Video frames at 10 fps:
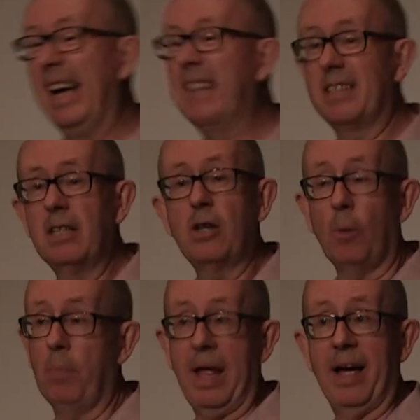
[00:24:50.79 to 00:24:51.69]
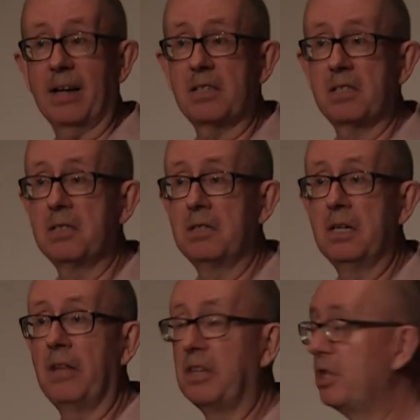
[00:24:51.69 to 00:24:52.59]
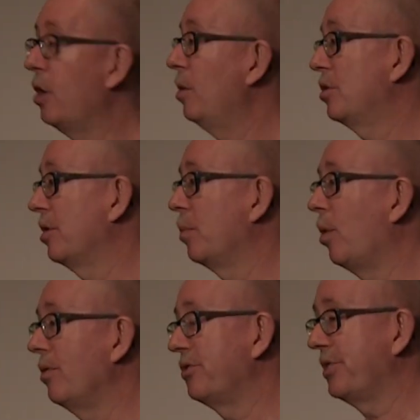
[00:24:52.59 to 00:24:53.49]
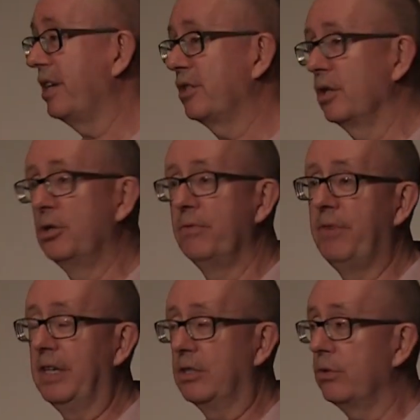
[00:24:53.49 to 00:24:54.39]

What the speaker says: It's still complex, and there's no sort of one-size solution fits